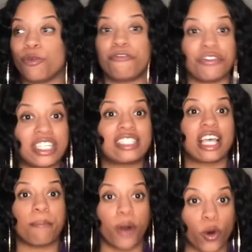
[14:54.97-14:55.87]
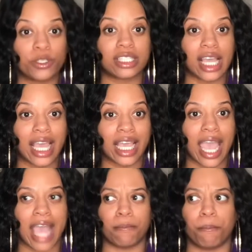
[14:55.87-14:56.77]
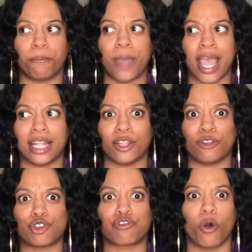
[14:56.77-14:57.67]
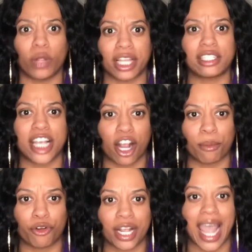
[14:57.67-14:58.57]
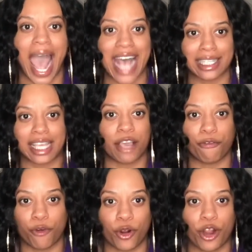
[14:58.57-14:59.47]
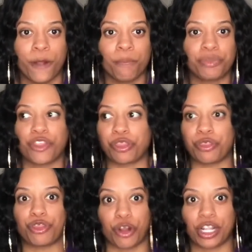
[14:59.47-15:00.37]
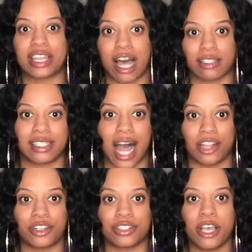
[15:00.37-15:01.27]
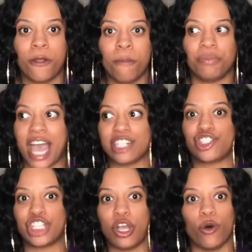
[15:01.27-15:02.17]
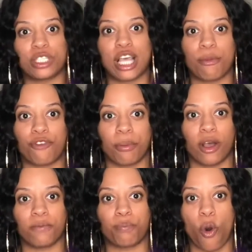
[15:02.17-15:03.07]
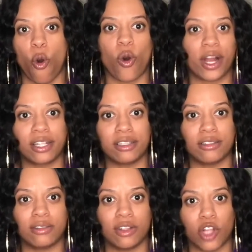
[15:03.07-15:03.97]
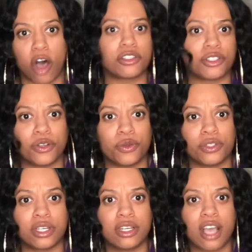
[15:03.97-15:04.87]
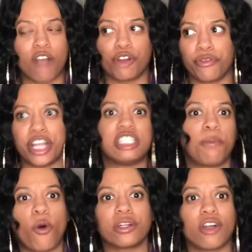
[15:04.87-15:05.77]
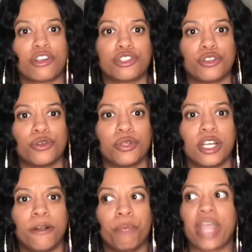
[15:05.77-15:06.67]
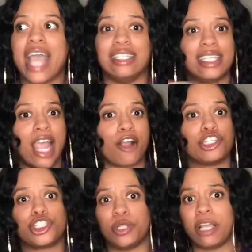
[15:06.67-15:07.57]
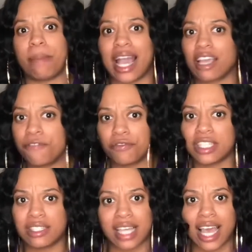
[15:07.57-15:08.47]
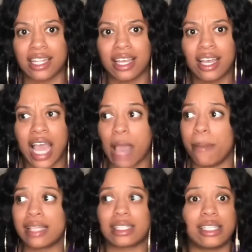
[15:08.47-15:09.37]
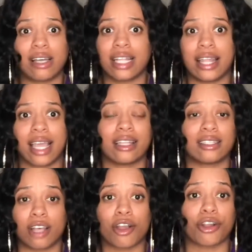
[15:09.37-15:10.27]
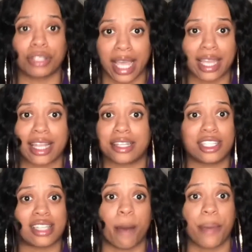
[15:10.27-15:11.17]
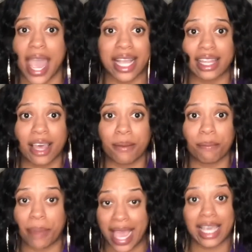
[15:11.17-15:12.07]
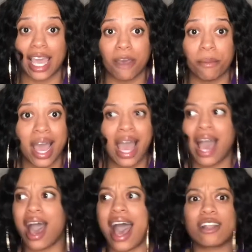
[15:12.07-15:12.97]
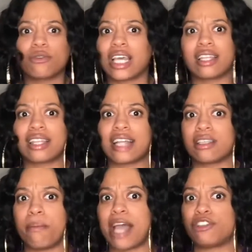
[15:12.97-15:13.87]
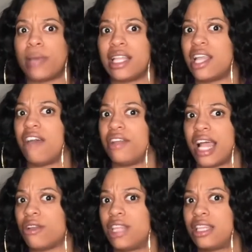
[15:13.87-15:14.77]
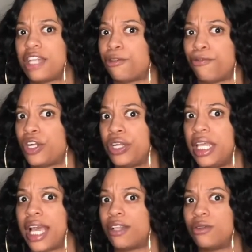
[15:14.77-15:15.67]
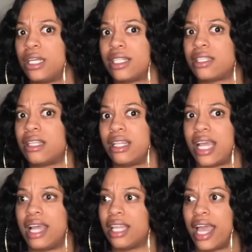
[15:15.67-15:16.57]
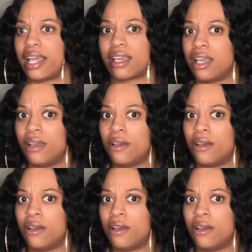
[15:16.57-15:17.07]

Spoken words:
50 Cent posting and trolling Teairra Mari, asking for the $30,000 that she owes him from a porn lawsuit, a revenge porn lawsuit, and Teairra shooting back at 50 Cent and basically telling that nigga to suck her dick, that she's not paying him. I don't think that that's a match made in heaven. I don't think that's flirting. I don't think that's none of that. Like,